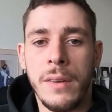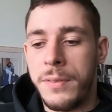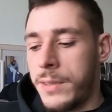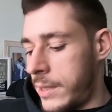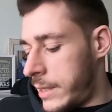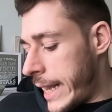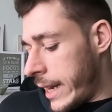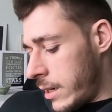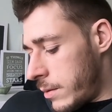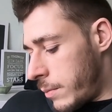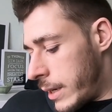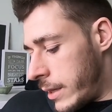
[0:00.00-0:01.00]
of
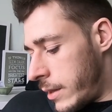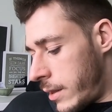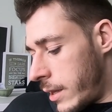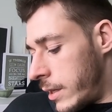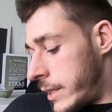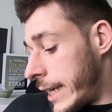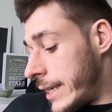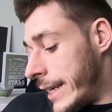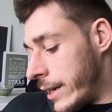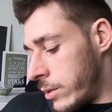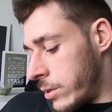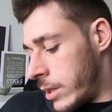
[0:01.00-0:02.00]
second month, uh,
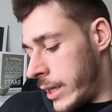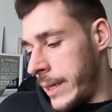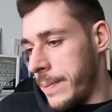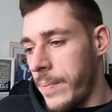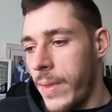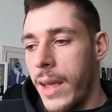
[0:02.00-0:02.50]
second year, sorry,